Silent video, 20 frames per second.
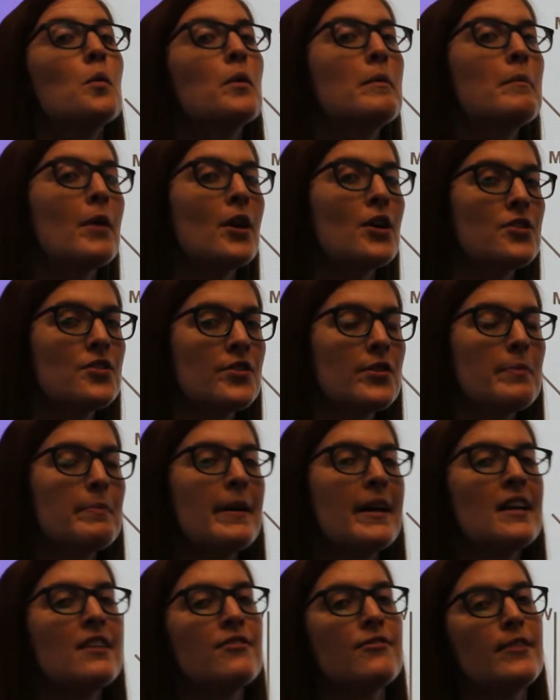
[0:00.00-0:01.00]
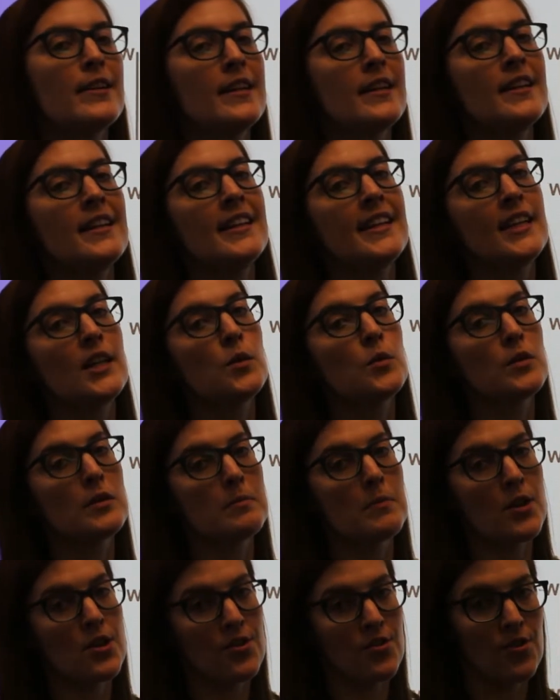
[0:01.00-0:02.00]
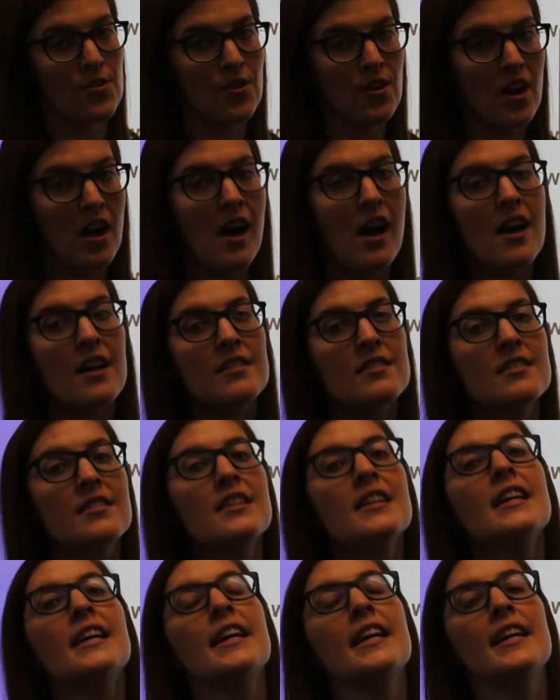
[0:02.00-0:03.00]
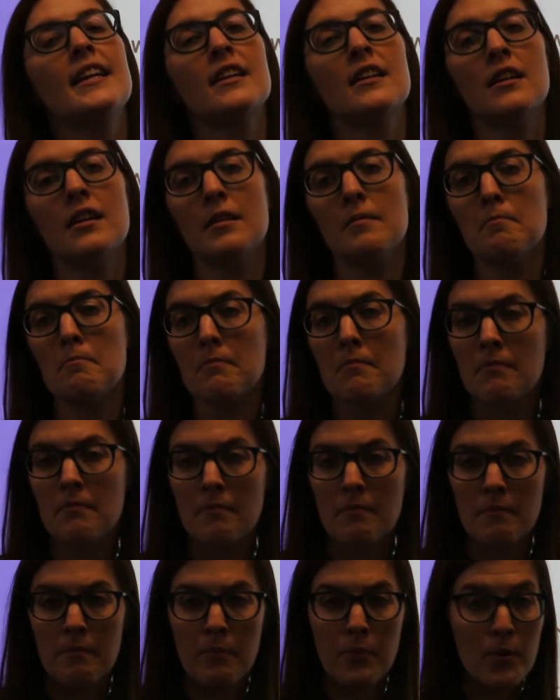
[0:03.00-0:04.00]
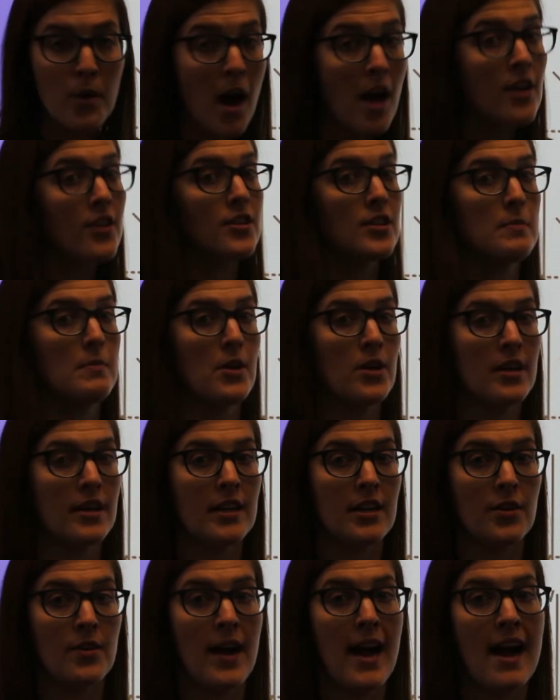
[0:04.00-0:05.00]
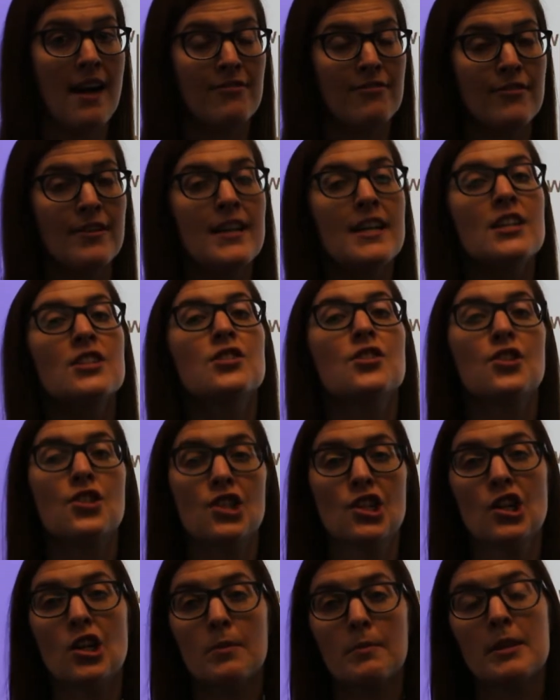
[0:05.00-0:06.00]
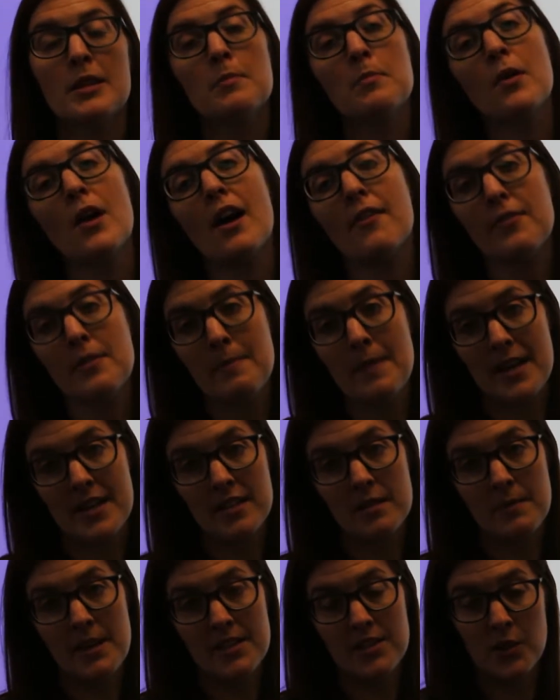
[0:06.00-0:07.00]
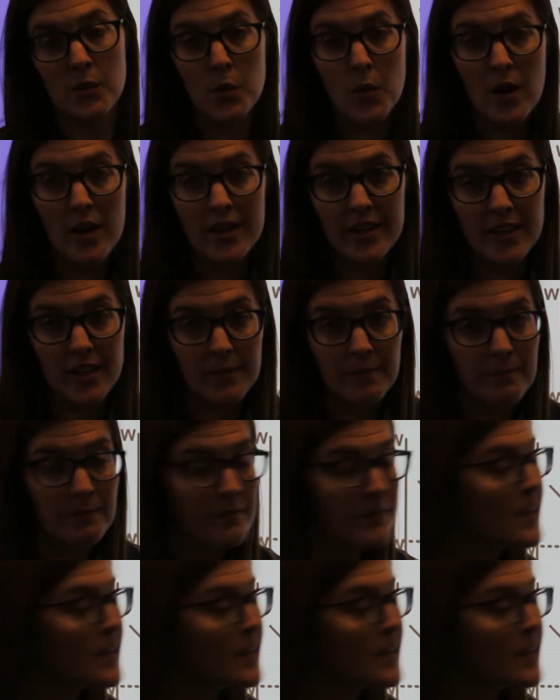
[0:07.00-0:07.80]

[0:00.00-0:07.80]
where marginal benefit equals marginal cost in a product market graph to determine the profit maximizing quantity.